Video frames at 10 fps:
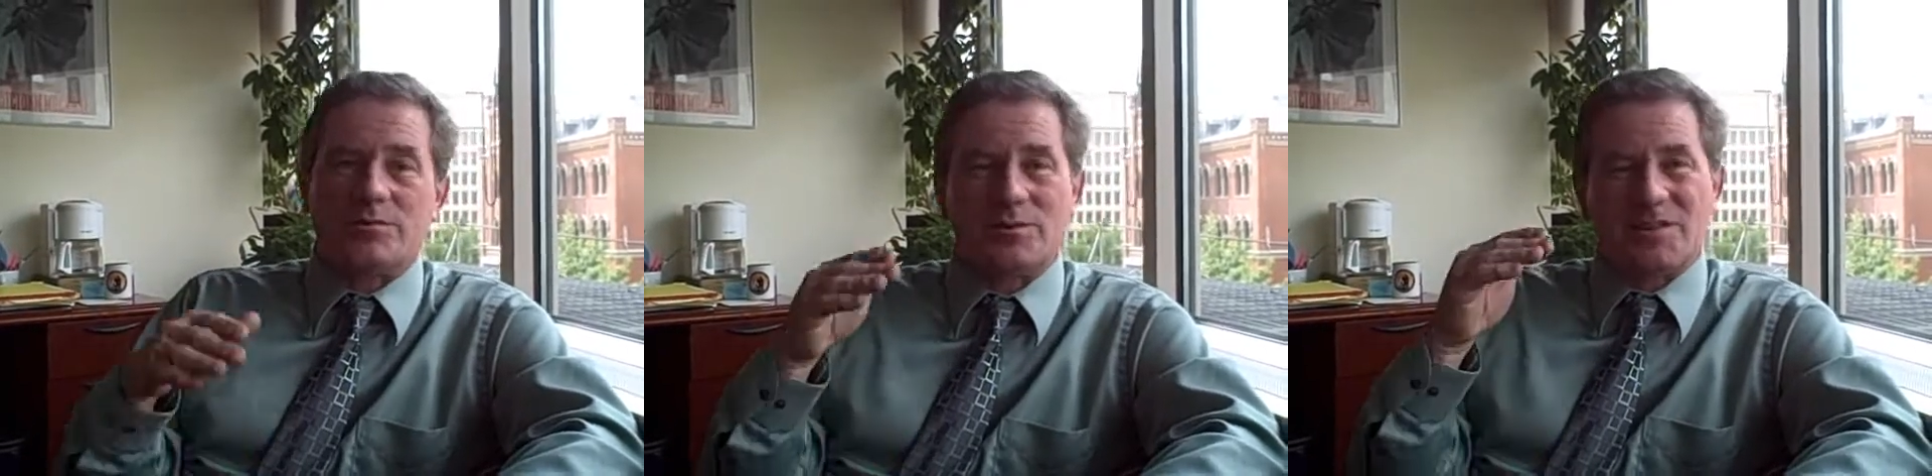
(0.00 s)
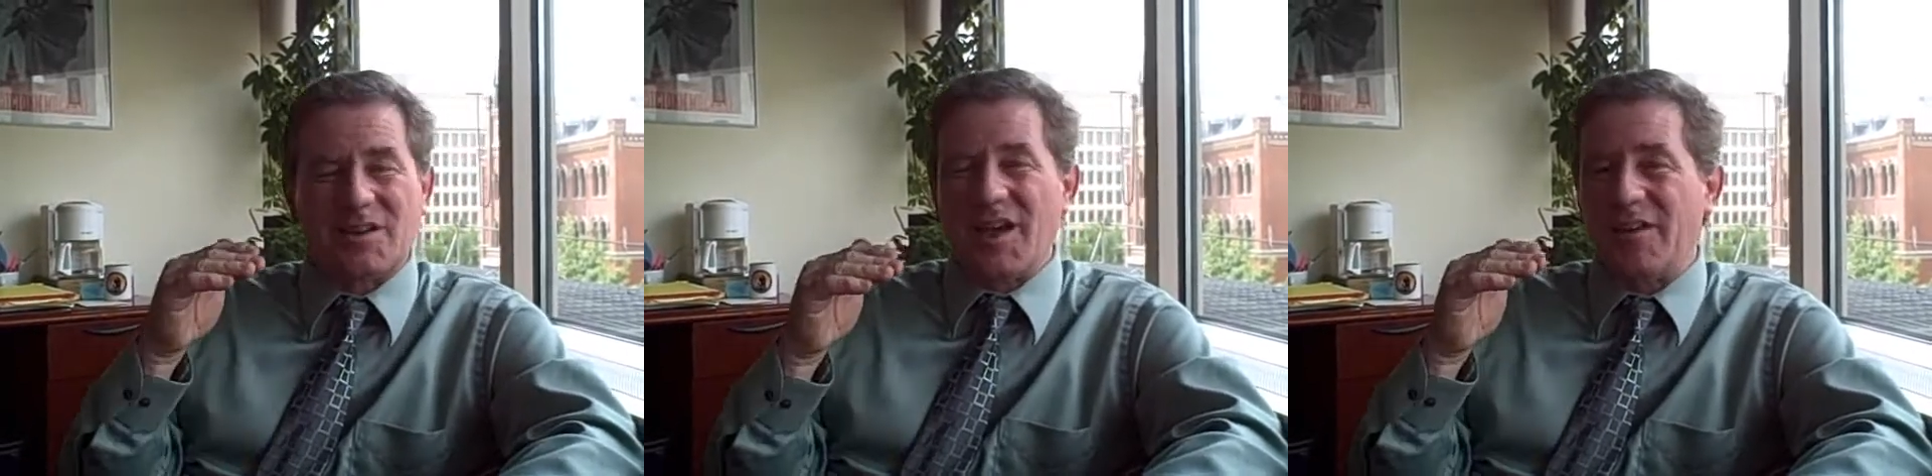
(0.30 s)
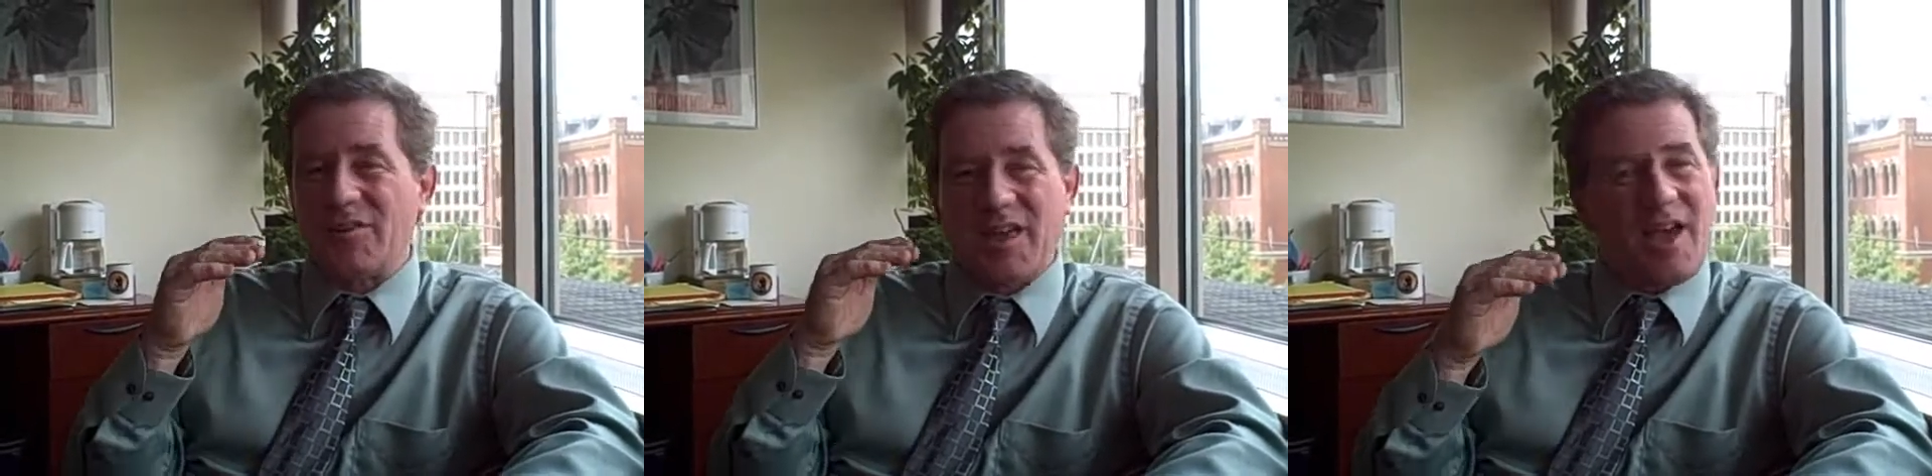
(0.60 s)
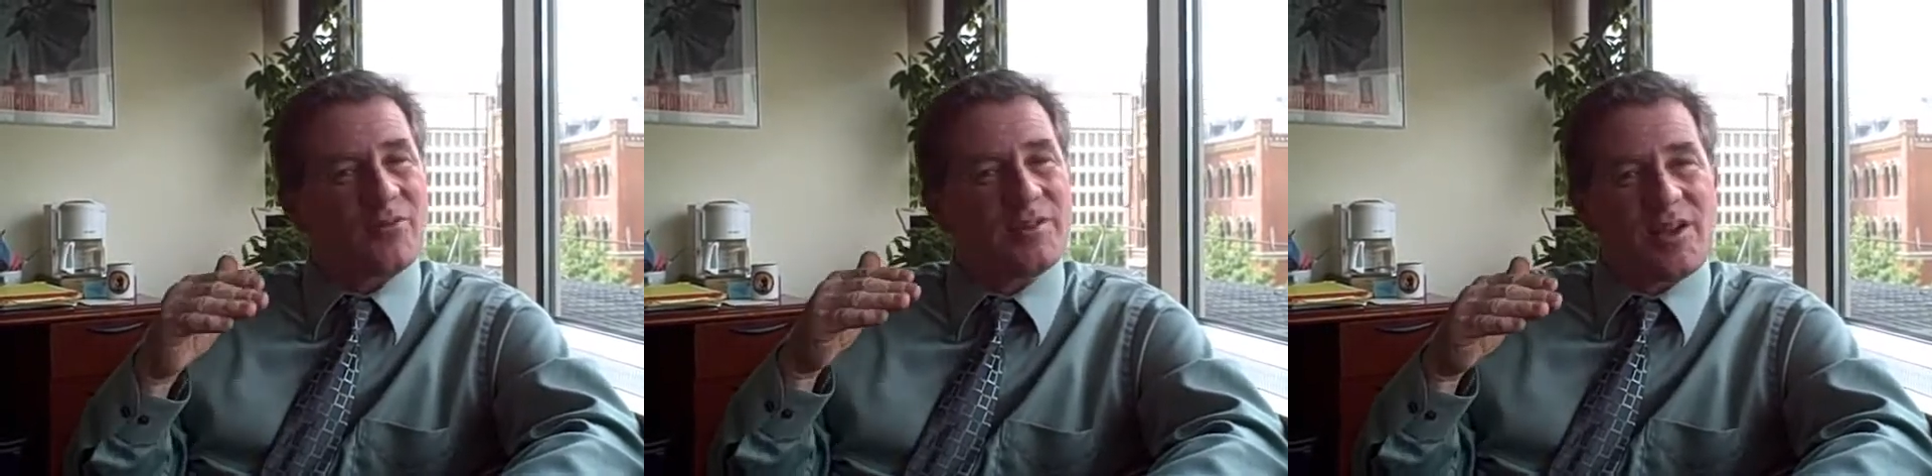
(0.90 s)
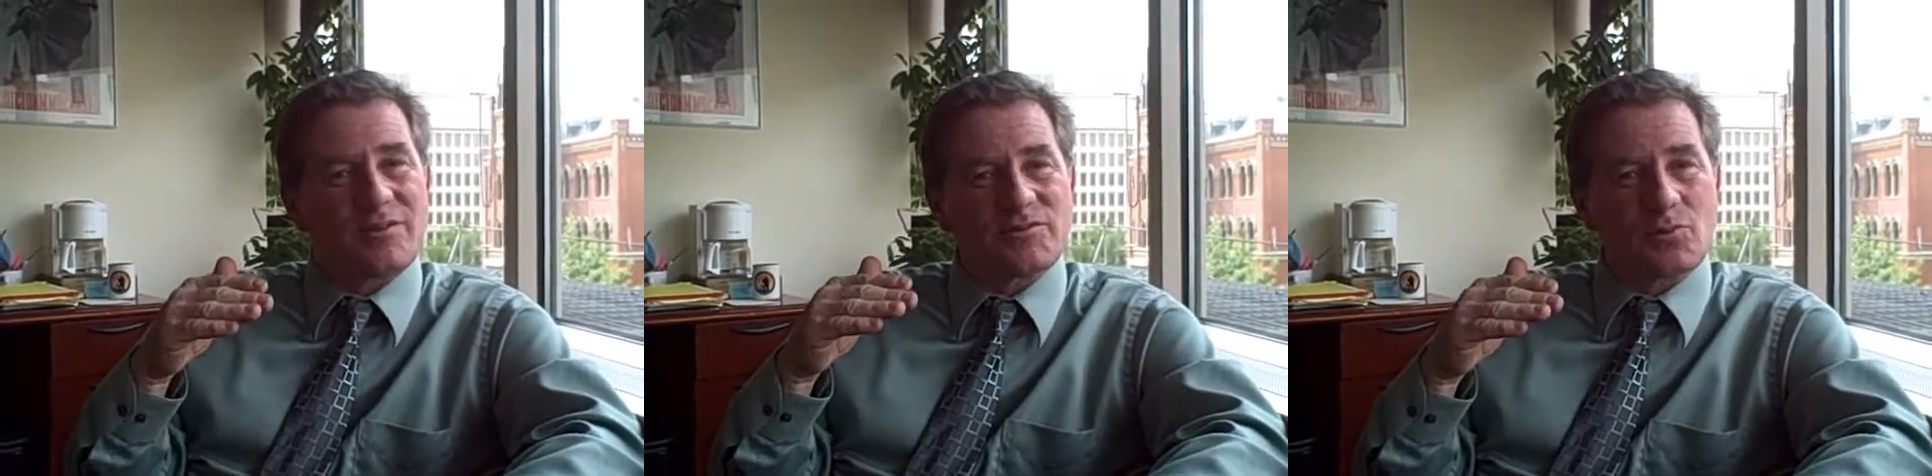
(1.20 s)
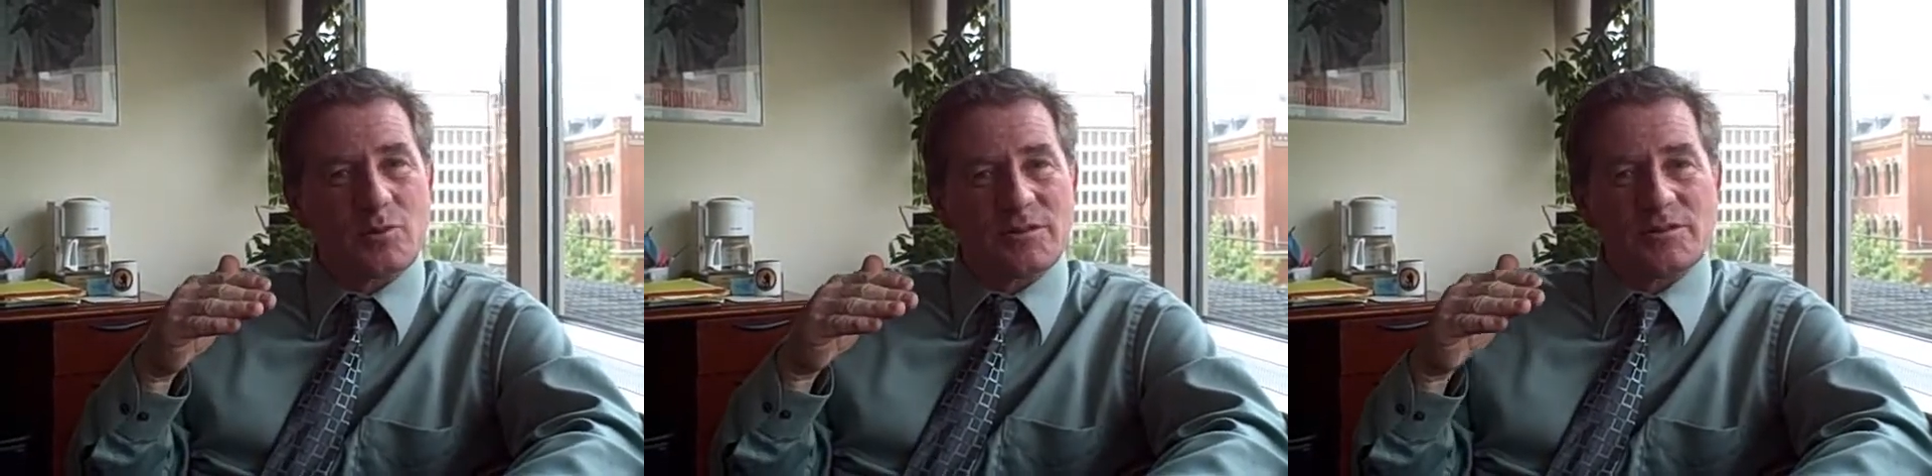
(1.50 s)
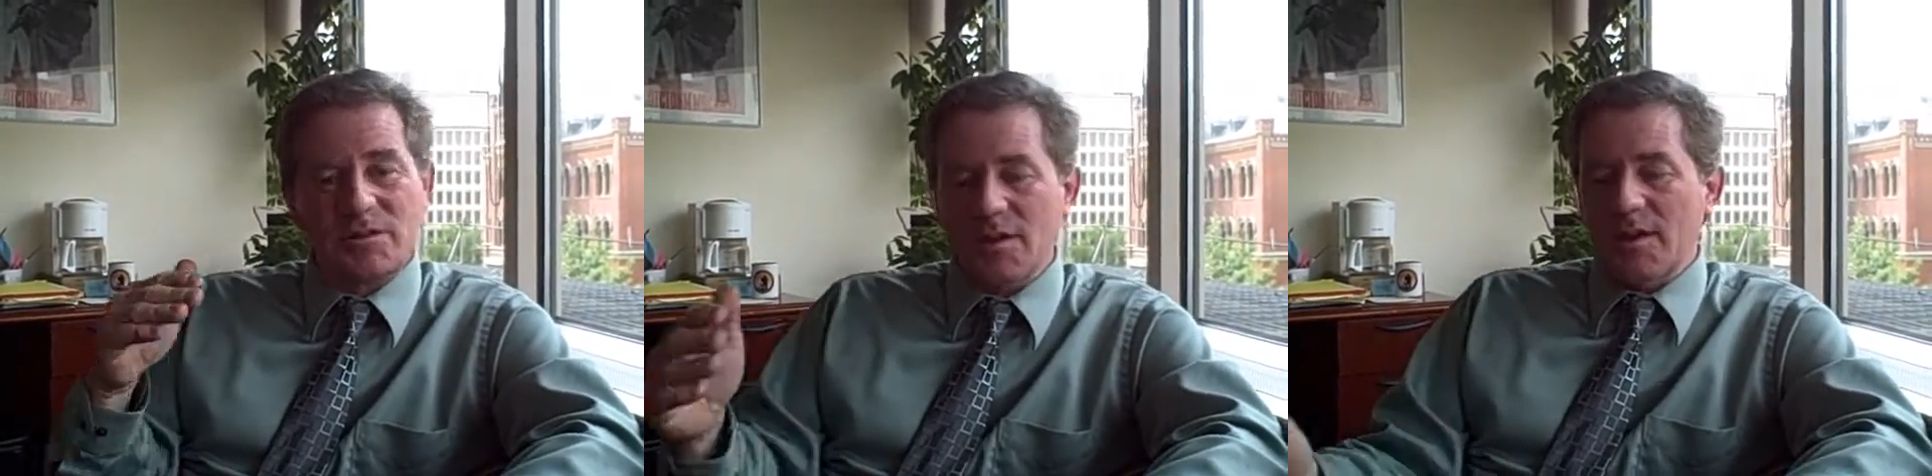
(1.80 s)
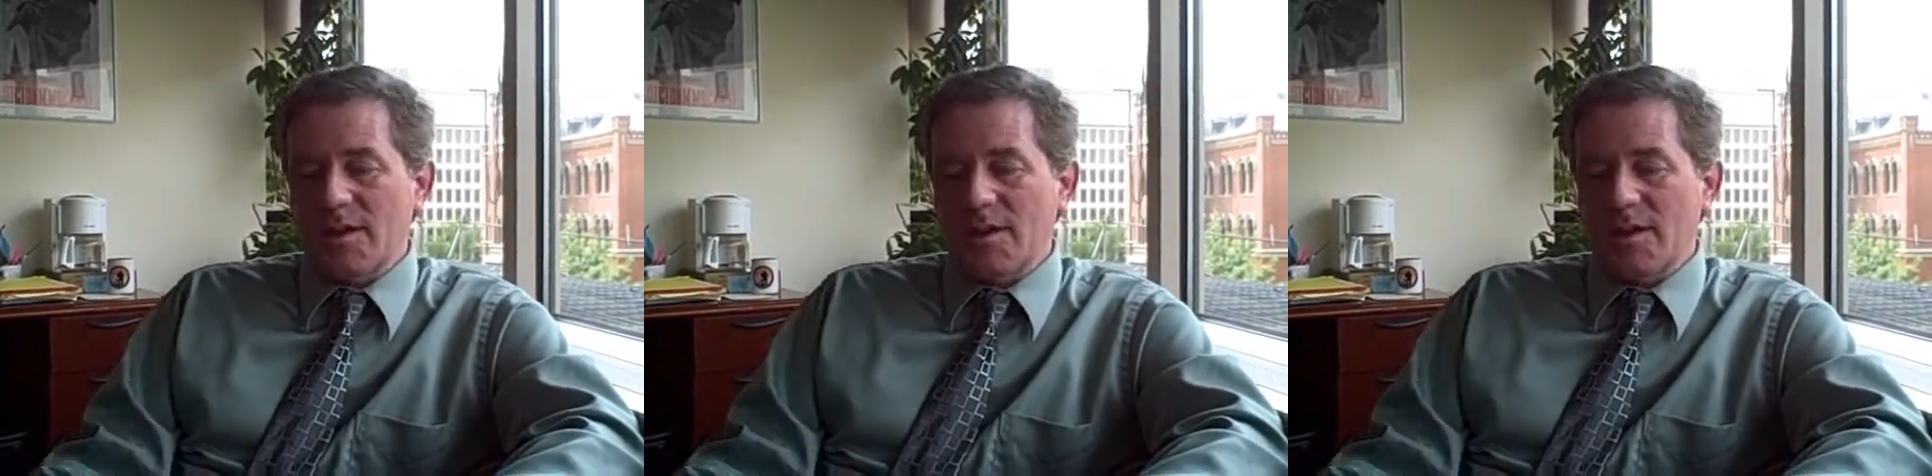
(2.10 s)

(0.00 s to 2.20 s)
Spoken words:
So it's a kind of a countdown of sorts,